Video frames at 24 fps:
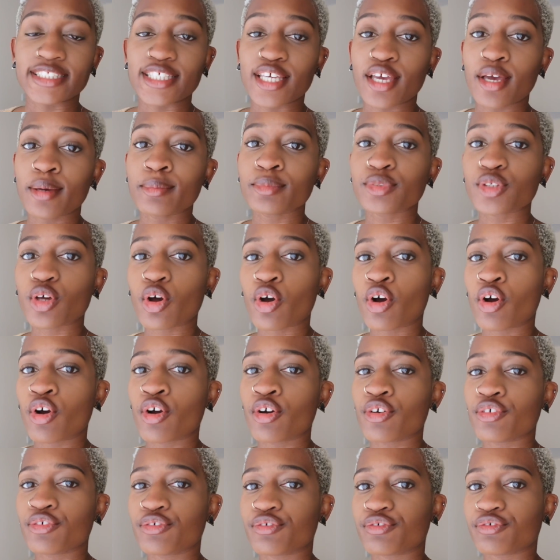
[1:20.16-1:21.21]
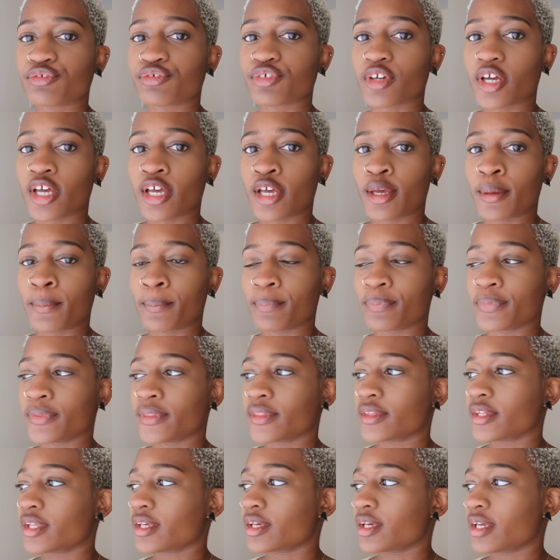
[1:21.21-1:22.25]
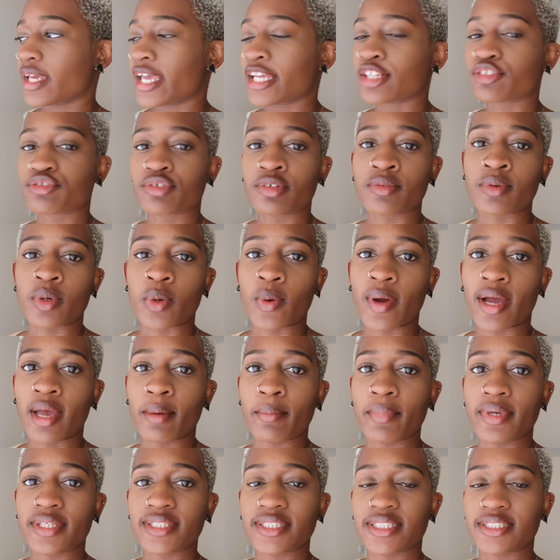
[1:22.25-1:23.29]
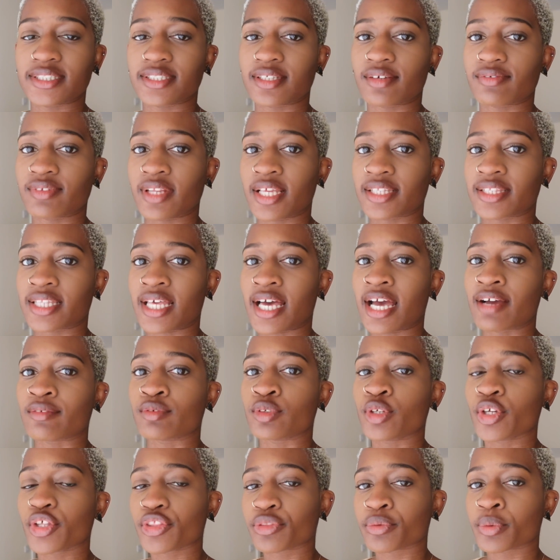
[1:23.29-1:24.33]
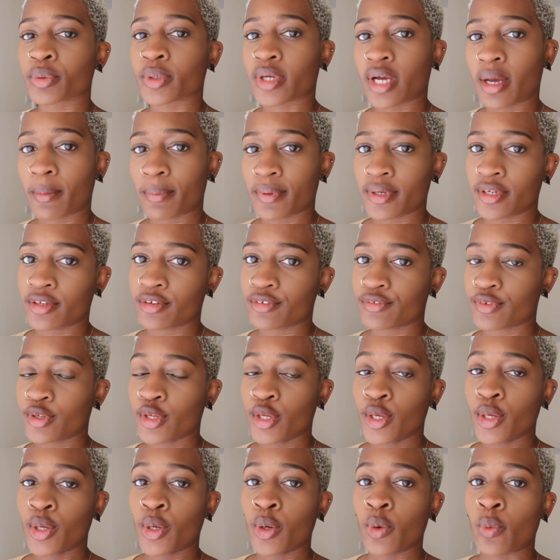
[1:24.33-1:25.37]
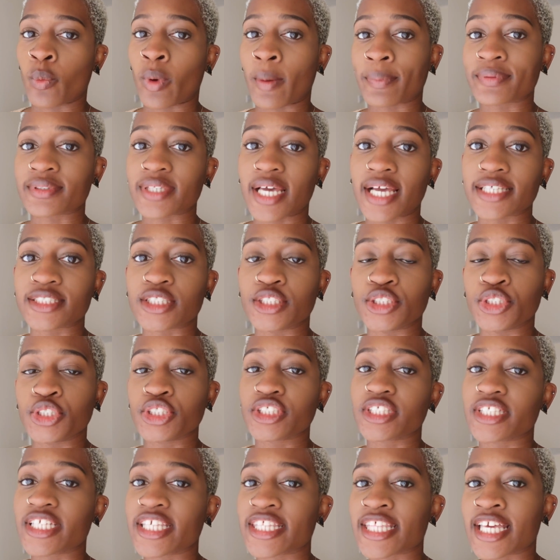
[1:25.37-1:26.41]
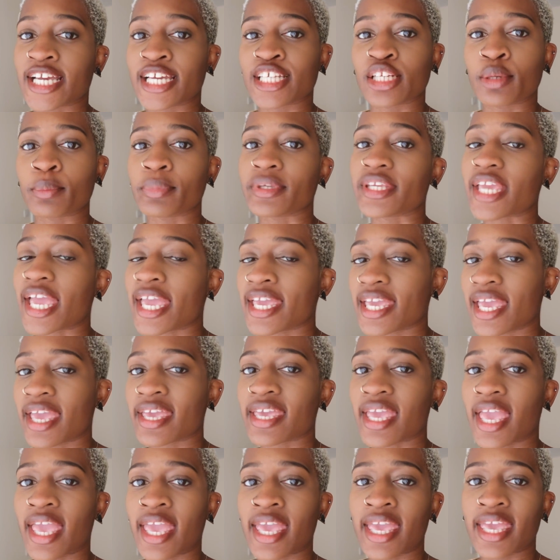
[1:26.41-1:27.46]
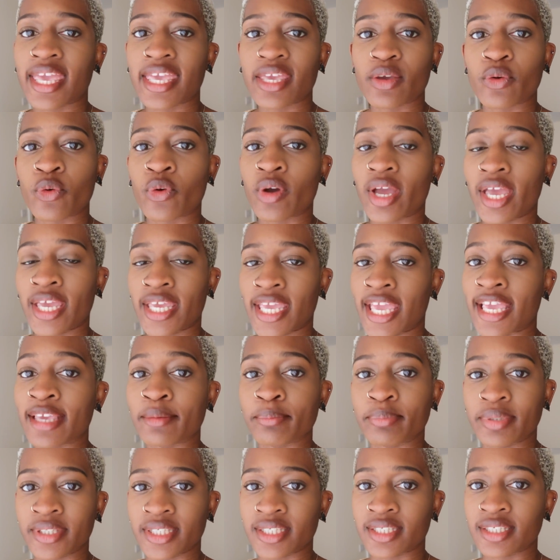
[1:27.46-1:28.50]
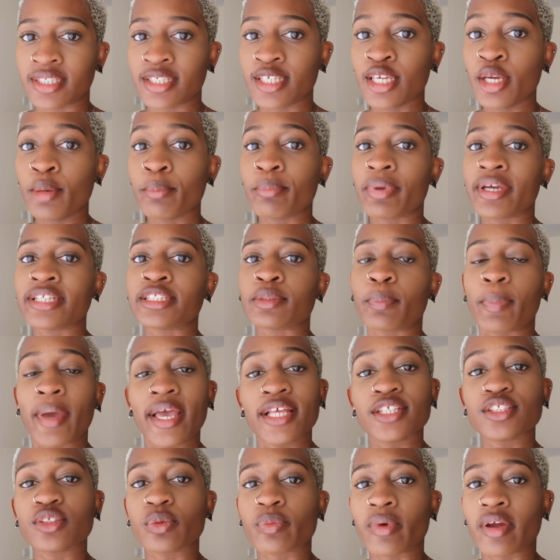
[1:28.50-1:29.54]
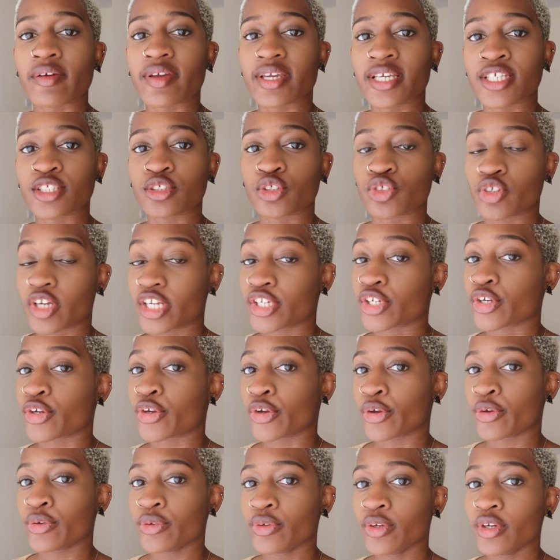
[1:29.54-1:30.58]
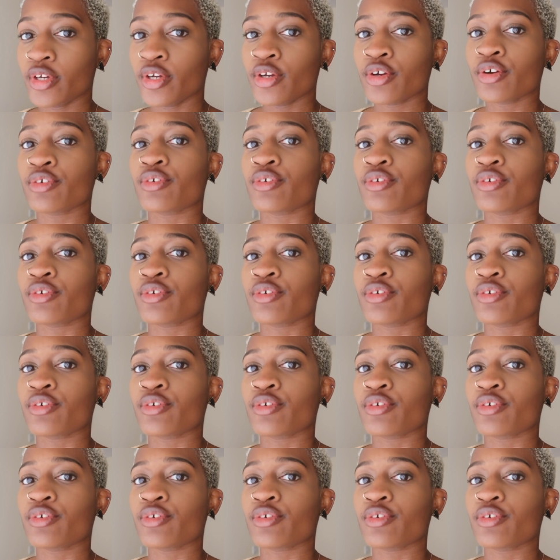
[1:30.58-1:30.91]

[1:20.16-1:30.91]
In terms of entry requirements and stuff like that, I've looked through a couple of websites and usually they're gonna be AAA or AAB, but it depends on where it is you're trying to go.